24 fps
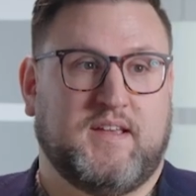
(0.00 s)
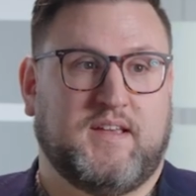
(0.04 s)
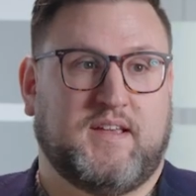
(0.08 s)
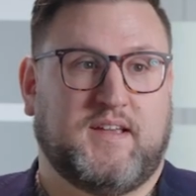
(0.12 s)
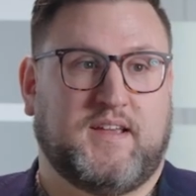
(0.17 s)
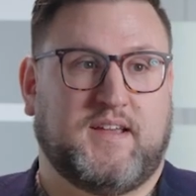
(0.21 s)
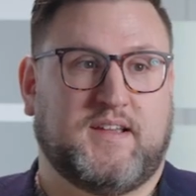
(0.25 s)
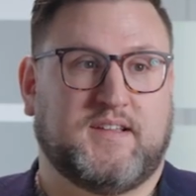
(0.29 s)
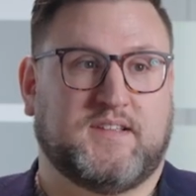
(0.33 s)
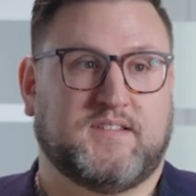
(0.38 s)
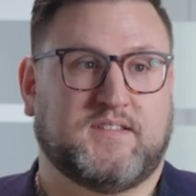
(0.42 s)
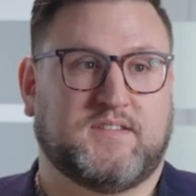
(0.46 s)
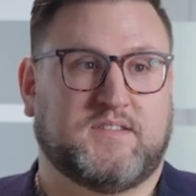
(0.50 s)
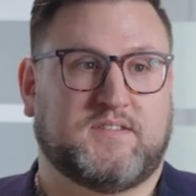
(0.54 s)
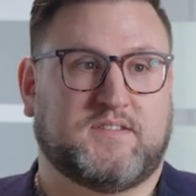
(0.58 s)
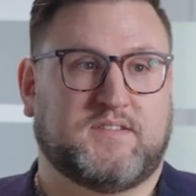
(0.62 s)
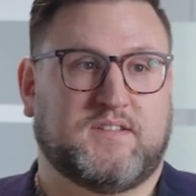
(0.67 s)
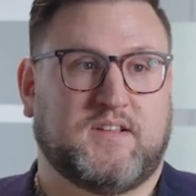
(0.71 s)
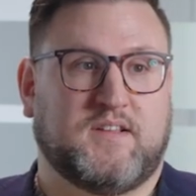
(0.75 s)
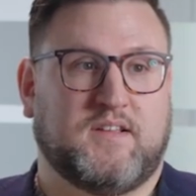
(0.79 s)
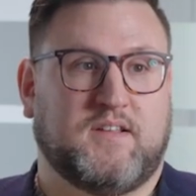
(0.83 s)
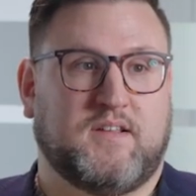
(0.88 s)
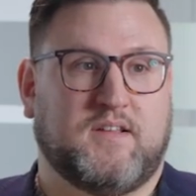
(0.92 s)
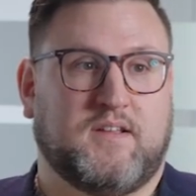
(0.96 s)

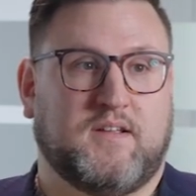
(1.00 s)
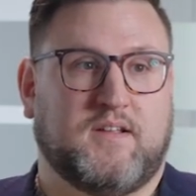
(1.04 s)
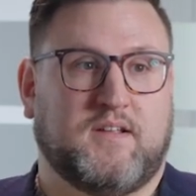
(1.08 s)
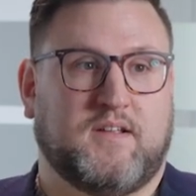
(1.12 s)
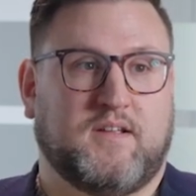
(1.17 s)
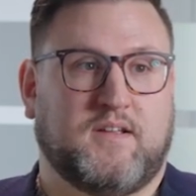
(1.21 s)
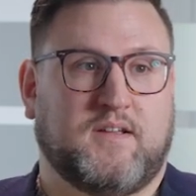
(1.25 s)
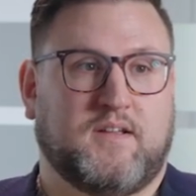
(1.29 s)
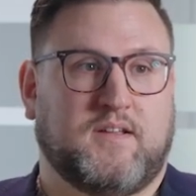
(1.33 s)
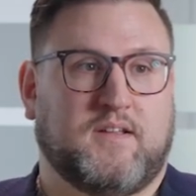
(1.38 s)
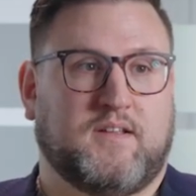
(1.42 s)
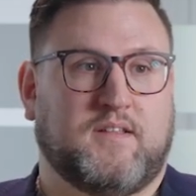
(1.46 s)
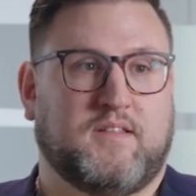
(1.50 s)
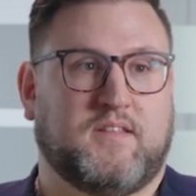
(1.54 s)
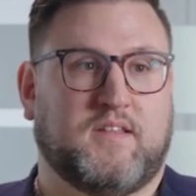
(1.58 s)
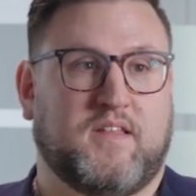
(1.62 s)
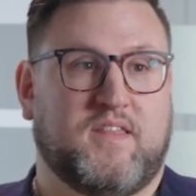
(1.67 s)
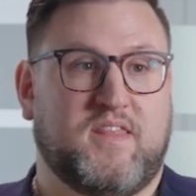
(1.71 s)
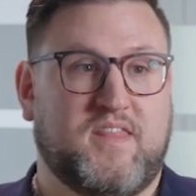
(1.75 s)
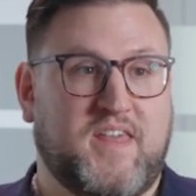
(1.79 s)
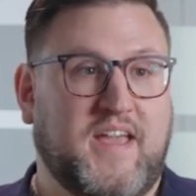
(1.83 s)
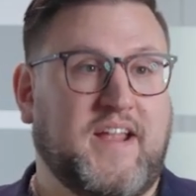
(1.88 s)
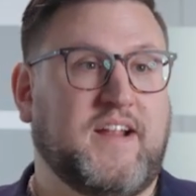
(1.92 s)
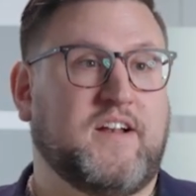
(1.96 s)
is
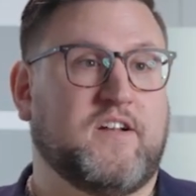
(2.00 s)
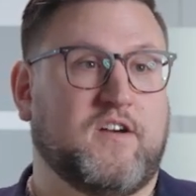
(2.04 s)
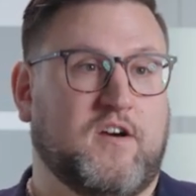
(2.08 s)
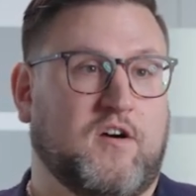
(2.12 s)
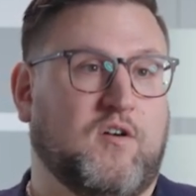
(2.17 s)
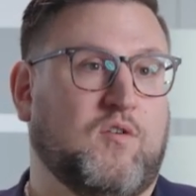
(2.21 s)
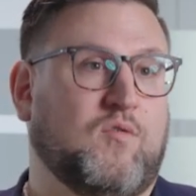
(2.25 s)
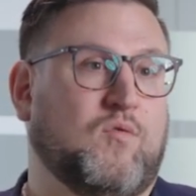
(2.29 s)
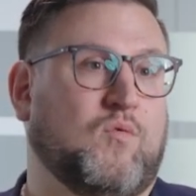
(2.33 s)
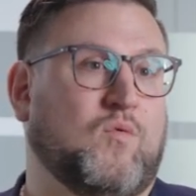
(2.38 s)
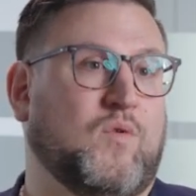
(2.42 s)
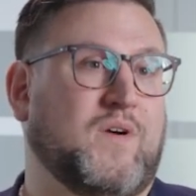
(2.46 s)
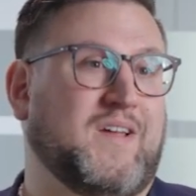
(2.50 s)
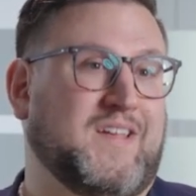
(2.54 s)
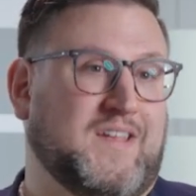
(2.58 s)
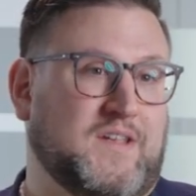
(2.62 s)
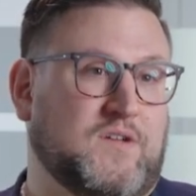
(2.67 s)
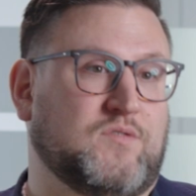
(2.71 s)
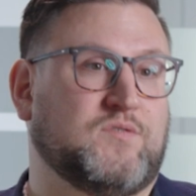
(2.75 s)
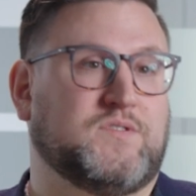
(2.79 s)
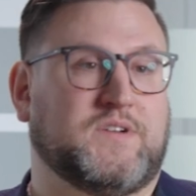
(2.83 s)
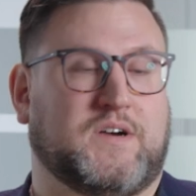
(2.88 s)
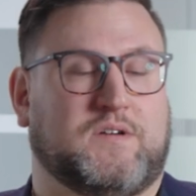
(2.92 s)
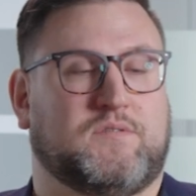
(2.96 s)
that they know what
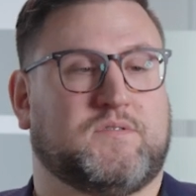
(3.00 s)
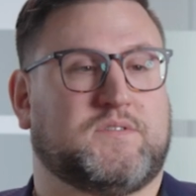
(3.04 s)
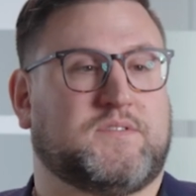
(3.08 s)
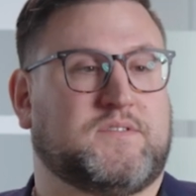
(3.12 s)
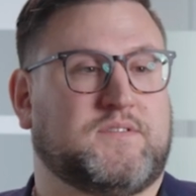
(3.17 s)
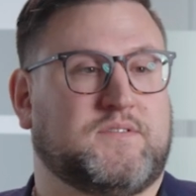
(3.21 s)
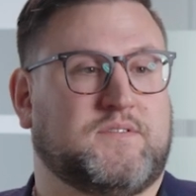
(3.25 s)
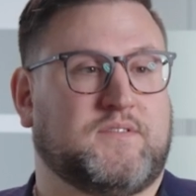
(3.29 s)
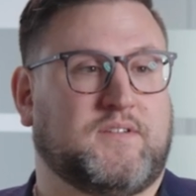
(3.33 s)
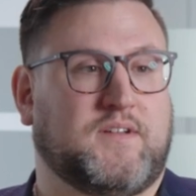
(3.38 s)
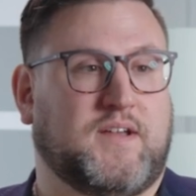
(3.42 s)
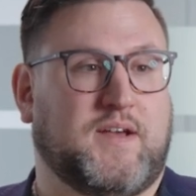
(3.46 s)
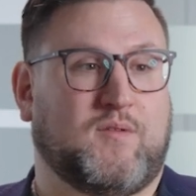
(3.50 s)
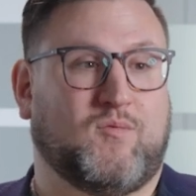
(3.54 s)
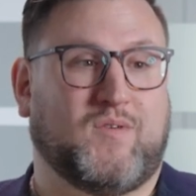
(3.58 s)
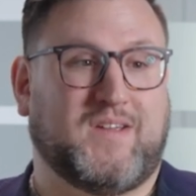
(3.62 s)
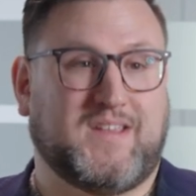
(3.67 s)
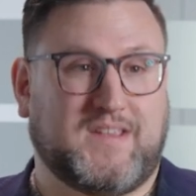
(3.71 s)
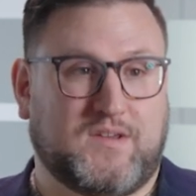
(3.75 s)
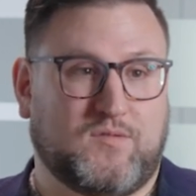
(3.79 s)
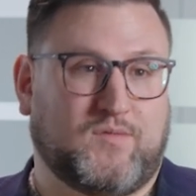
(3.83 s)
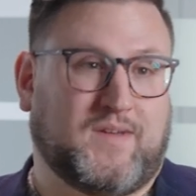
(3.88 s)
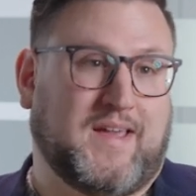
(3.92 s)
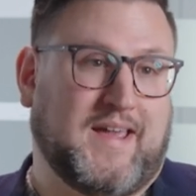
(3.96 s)
you don't and what
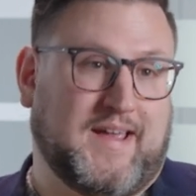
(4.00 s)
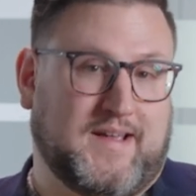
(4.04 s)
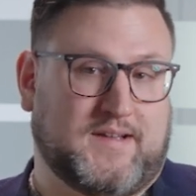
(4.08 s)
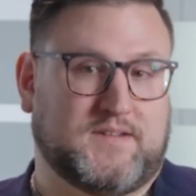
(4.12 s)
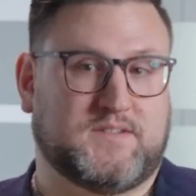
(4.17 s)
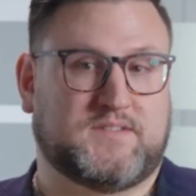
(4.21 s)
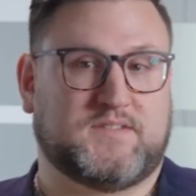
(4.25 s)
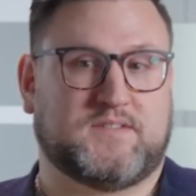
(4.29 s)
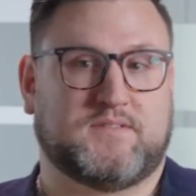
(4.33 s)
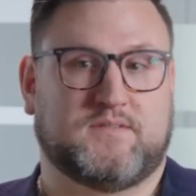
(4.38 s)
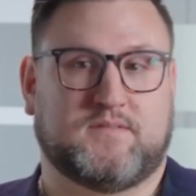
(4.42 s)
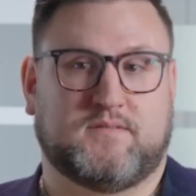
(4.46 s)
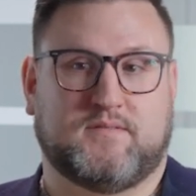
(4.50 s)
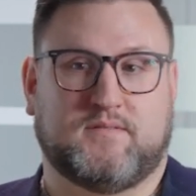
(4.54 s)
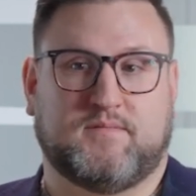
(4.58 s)
you can't.